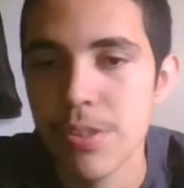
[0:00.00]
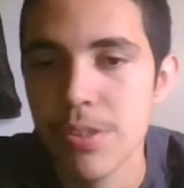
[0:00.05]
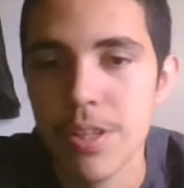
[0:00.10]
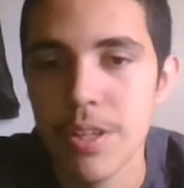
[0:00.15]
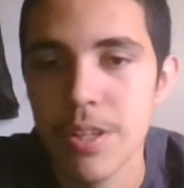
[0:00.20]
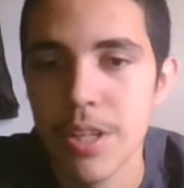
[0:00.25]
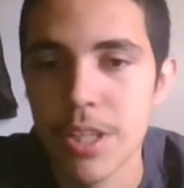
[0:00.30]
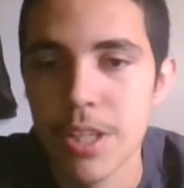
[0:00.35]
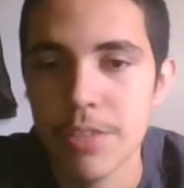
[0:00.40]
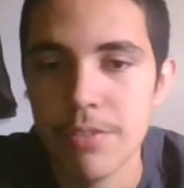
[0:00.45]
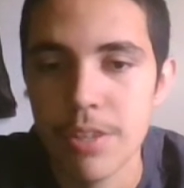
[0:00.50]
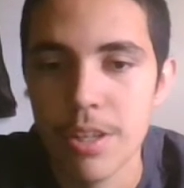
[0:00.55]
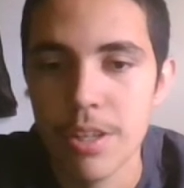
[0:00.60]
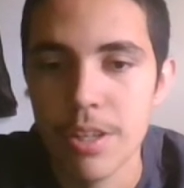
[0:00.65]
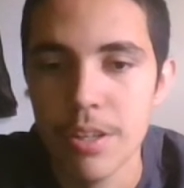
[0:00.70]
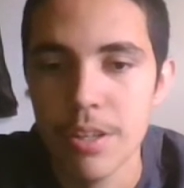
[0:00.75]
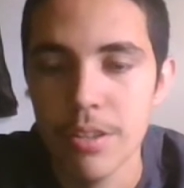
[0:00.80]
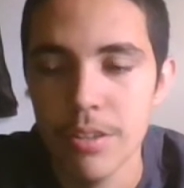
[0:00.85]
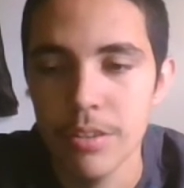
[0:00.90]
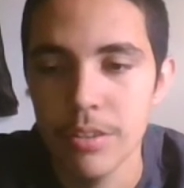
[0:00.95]
post it in the next
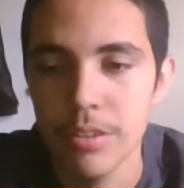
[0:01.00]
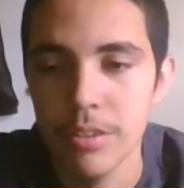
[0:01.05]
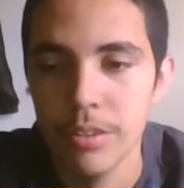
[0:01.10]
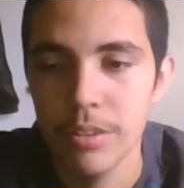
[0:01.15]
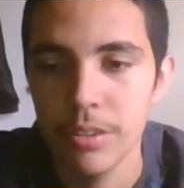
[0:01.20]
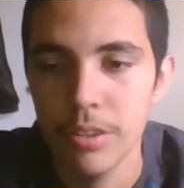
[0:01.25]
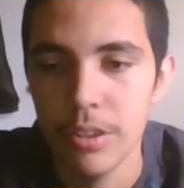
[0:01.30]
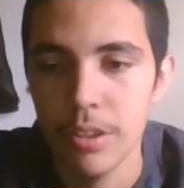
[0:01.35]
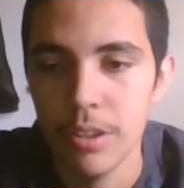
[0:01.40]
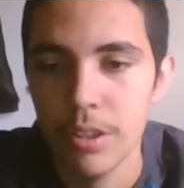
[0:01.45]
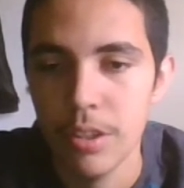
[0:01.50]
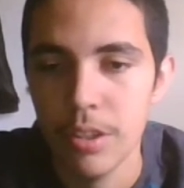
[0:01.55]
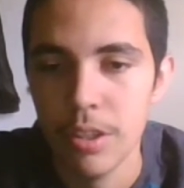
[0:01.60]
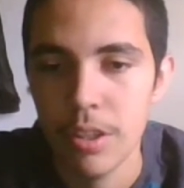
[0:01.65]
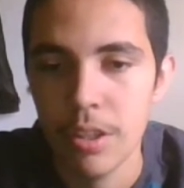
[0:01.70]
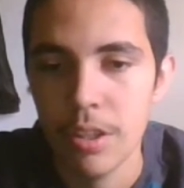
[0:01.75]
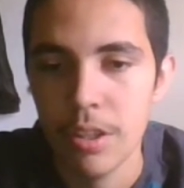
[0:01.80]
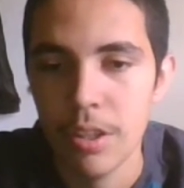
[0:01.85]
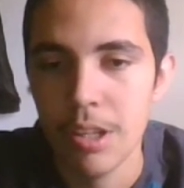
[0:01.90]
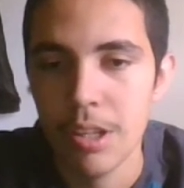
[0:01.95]
video,
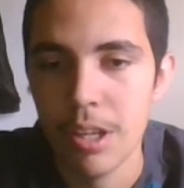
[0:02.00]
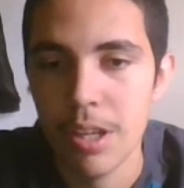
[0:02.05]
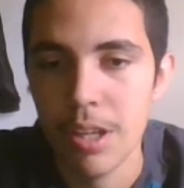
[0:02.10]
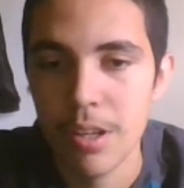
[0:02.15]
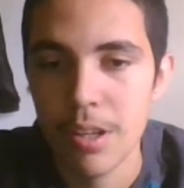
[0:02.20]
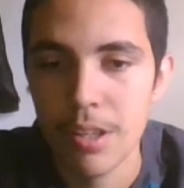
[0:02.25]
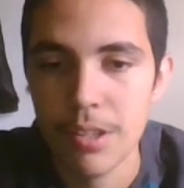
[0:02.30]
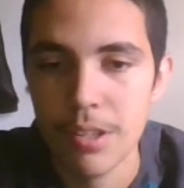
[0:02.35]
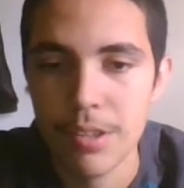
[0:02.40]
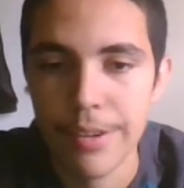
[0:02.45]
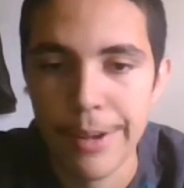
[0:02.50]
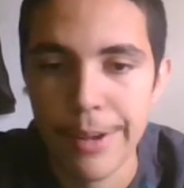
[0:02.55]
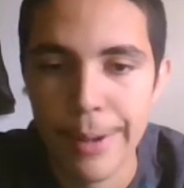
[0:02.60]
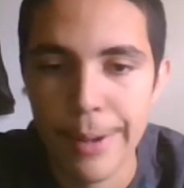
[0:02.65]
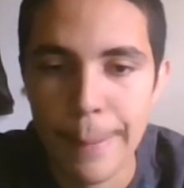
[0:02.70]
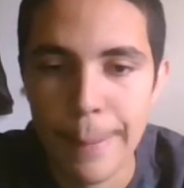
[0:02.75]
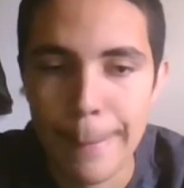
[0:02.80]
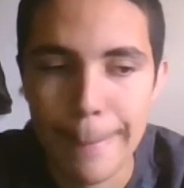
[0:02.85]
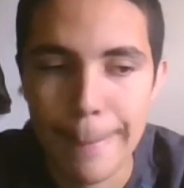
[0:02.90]
and,